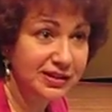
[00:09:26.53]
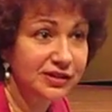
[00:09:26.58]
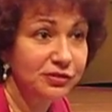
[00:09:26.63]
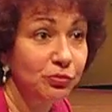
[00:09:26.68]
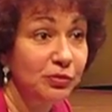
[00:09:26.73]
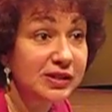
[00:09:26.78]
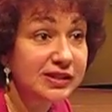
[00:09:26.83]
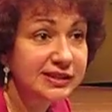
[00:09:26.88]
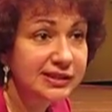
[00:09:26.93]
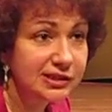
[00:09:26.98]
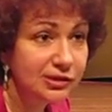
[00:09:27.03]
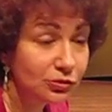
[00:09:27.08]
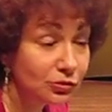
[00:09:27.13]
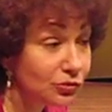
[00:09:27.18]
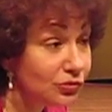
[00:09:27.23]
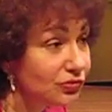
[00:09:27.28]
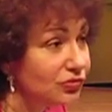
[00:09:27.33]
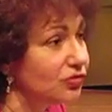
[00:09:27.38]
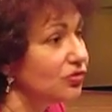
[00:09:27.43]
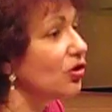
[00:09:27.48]
that will
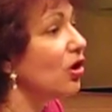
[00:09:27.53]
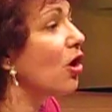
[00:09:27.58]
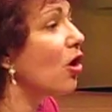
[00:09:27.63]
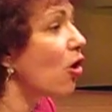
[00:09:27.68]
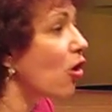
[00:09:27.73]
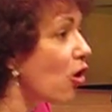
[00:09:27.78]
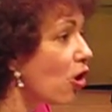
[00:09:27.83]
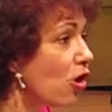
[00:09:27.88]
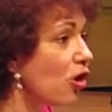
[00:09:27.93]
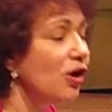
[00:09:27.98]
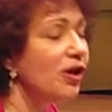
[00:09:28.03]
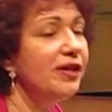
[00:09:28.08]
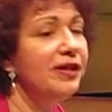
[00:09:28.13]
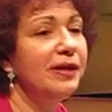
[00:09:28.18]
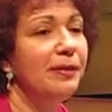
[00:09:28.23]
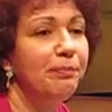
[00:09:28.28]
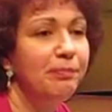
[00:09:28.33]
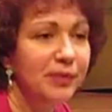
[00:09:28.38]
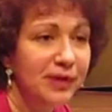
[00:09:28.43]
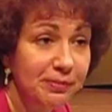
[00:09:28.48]
suit all
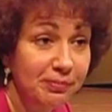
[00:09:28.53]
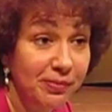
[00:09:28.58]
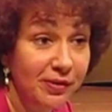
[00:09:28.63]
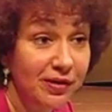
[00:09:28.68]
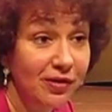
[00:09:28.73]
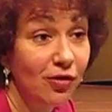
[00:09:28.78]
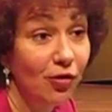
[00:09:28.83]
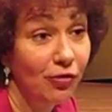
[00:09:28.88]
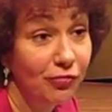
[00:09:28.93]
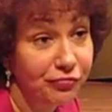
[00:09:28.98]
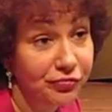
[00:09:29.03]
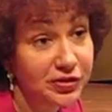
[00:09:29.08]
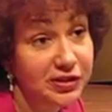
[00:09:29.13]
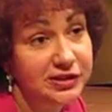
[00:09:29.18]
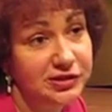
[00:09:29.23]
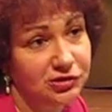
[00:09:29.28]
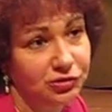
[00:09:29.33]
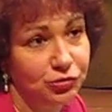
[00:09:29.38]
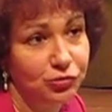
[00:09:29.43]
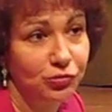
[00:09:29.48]
the people of
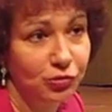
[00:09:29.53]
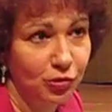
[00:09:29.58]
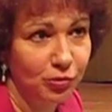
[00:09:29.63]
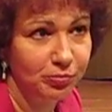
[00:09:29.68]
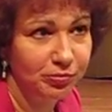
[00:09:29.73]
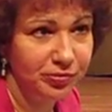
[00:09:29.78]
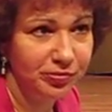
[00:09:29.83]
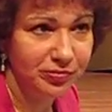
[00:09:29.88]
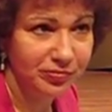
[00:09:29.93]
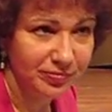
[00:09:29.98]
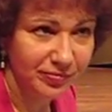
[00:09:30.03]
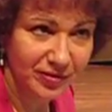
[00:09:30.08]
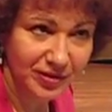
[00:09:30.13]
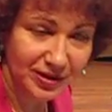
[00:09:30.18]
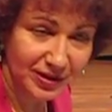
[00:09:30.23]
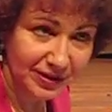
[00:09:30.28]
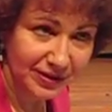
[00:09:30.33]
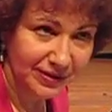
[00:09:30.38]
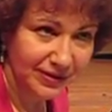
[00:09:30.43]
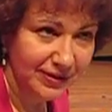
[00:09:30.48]
East Europe.
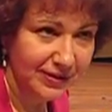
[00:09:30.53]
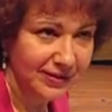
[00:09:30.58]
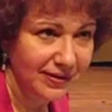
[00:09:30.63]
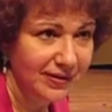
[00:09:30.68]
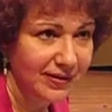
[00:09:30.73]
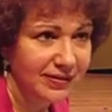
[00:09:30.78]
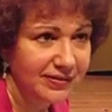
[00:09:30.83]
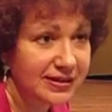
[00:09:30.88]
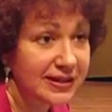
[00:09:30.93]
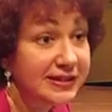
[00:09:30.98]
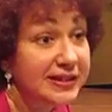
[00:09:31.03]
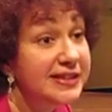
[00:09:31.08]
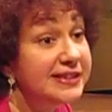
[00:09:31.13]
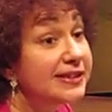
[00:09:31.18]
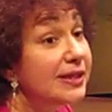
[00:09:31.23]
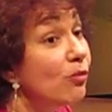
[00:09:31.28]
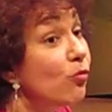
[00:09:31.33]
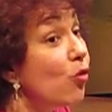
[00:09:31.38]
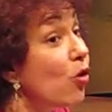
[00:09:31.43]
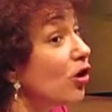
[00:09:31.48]
That it's
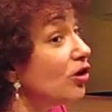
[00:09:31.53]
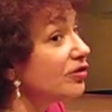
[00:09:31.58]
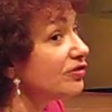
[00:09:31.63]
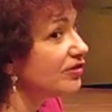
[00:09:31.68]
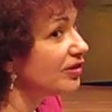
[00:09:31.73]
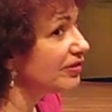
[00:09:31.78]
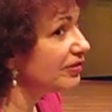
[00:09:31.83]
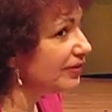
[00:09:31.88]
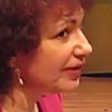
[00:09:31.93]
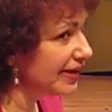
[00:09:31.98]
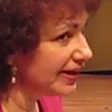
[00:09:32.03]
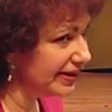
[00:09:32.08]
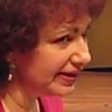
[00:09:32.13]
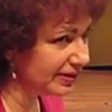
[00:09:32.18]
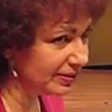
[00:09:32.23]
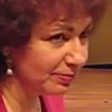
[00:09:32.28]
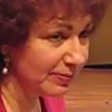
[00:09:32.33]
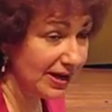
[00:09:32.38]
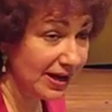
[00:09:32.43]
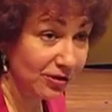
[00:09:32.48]
a wandering
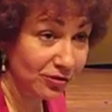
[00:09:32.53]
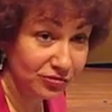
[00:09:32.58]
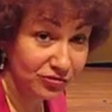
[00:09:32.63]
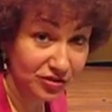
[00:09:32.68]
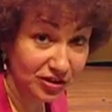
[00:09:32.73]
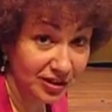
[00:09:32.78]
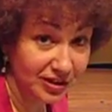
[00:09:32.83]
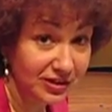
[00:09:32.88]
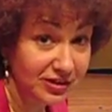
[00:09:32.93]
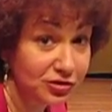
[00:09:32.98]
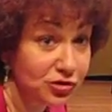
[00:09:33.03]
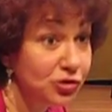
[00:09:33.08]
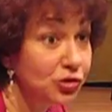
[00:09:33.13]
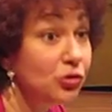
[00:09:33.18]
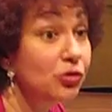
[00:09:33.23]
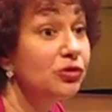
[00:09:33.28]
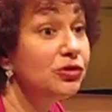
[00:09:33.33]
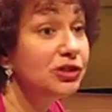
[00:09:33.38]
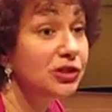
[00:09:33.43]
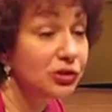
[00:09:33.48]
melody.
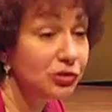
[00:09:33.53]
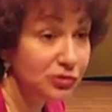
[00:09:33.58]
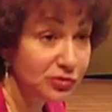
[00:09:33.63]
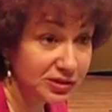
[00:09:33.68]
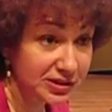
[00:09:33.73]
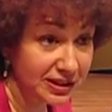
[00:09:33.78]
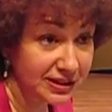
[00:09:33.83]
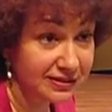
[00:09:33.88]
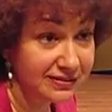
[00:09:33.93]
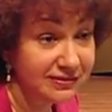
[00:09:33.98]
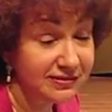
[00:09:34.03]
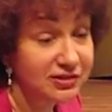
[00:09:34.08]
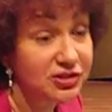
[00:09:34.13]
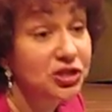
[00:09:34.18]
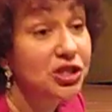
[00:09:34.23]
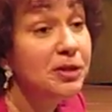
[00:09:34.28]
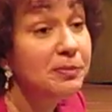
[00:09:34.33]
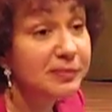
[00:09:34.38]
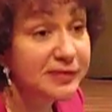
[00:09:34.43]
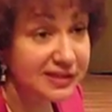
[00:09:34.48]
Jews use it,
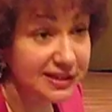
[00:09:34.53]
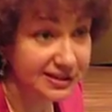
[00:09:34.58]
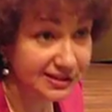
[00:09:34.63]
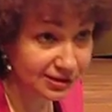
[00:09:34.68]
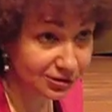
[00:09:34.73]
gypsies